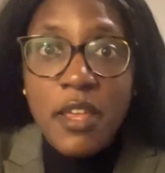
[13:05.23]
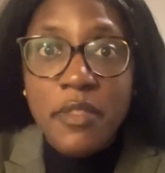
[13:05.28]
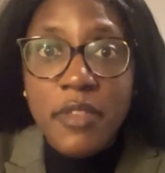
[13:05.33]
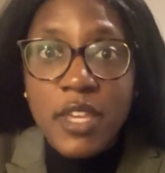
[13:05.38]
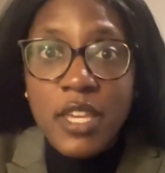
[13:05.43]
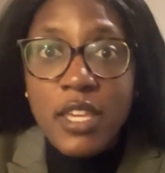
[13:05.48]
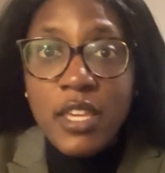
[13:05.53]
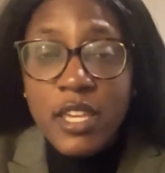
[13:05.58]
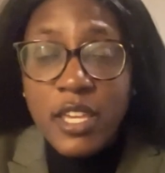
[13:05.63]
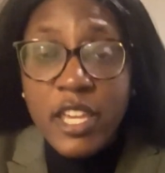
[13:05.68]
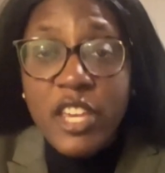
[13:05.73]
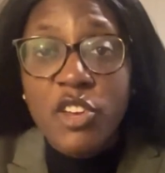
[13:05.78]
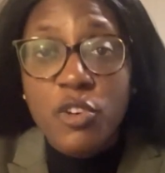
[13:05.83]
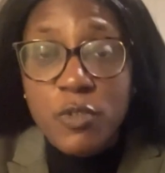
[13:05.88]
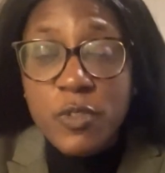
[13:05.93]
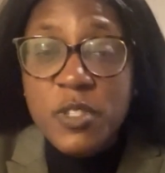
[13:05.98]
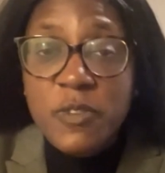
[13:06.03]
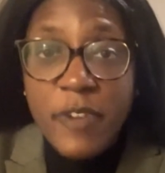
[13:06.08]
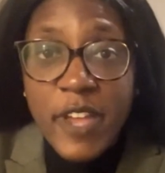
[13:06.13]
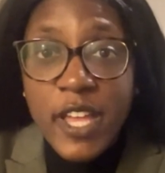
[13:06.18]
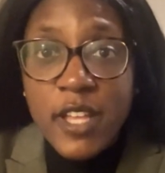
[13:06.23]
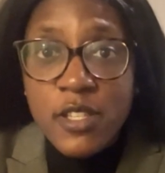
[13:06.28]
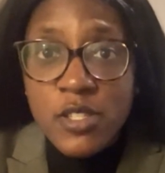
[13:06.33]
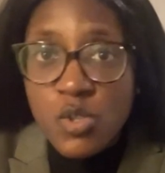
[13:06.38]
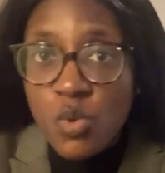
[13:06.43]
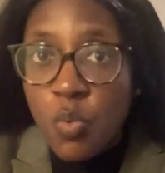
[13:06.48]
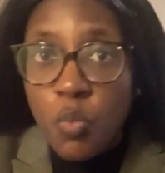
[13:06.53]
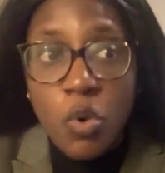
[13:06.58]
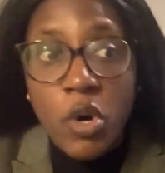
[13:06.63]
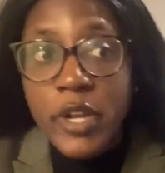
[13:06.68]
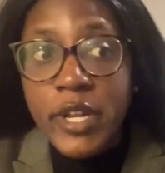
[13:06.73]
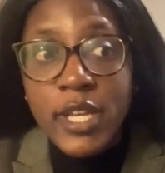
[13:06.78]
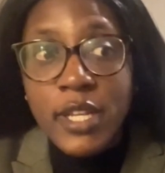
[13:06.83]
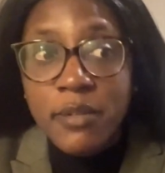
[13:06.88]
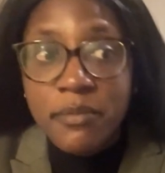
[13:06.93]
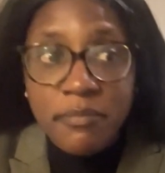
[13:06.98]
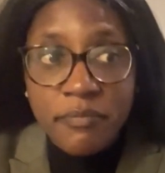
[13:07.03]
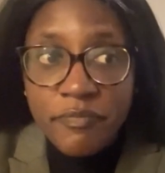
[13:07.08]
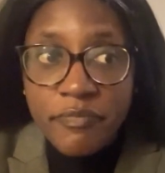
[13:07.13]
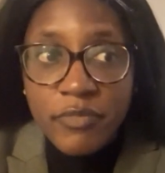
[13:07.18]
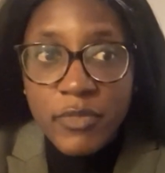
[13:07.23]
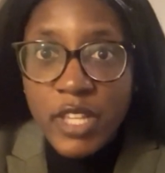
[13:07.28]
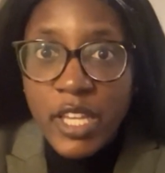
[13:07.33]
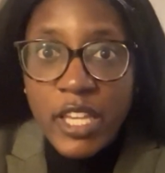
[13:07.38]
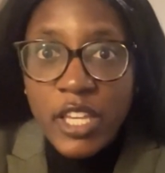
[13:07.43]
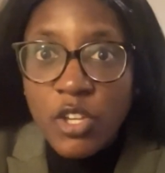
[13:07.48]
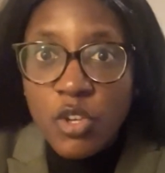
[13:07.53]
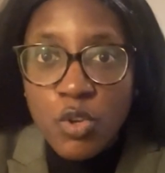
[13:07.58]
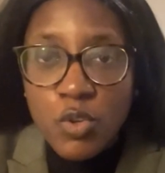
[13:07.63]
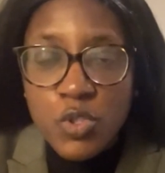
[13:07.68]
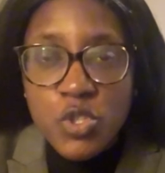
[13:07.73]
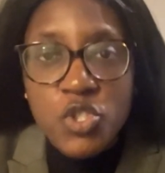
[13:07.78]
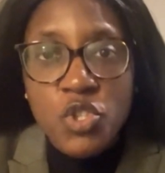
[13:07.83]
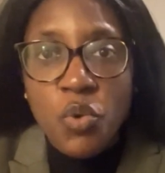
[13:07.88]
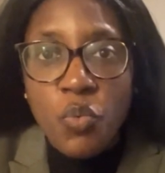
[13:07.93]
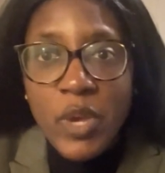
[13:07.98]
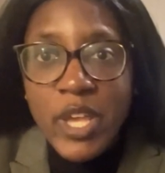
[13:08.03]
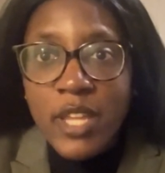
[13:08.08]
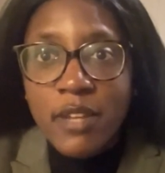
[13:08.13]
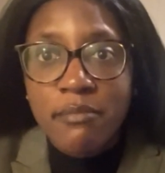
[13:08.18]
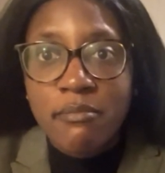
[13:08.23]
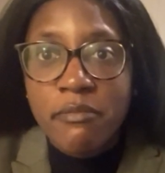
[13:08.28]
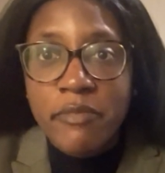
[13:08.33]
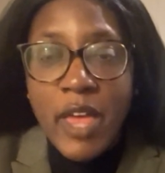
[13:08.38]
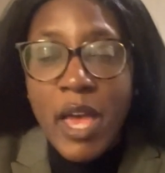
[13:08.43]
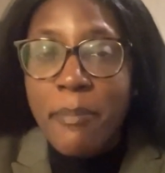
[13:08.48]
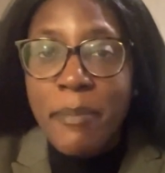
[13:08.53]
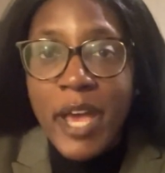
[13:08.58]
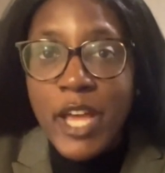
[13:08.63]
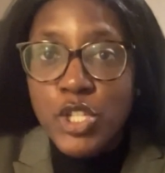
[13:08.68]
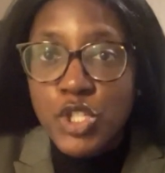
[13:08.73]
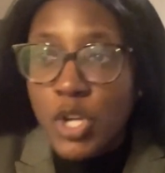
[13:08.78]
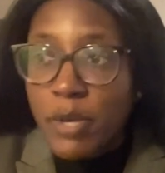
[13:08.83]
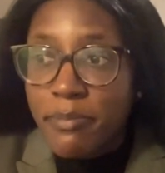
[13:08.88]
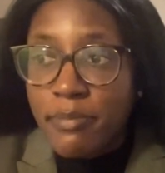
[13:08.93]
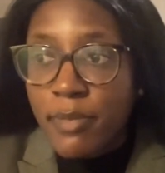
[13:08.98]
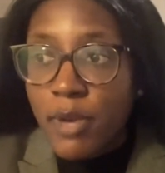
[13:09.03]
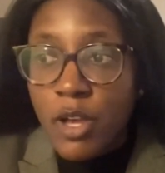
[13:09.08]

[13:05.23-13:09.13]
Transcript: the Eagles fans wanted the Eagles to win that matchup.